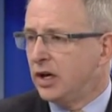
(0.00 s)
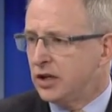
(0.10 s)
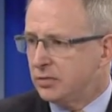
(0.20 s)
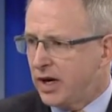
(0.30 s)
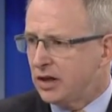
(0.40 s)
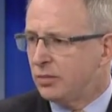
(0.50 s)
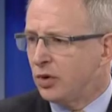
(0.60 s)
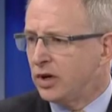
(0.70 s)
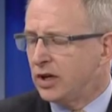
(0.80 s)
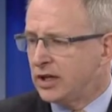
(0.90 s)
He's made the
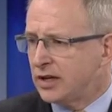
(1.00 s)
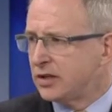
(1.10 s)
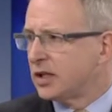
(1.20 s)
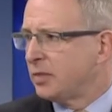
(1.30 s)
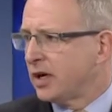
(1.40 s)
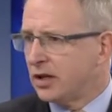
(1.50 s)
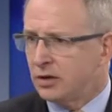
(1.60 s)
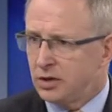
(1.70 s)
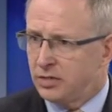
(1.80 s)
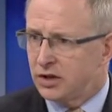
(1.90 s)
point he doesn't expect there
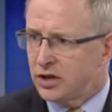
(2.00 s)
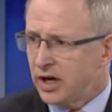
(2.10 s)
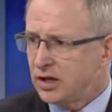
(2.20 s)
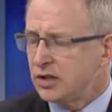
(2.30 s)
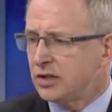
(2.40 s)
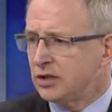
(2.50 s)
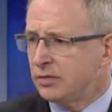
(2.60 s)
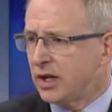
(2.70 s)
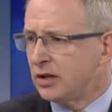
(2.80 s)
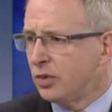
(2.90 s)
to be big changes. He's
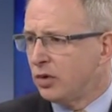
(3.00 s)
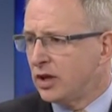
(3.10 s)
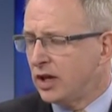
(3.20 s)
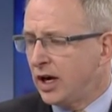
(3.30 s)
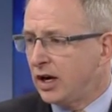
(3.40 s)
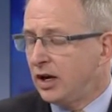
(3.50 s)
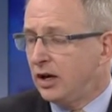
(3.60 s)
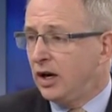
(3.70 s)
made the point that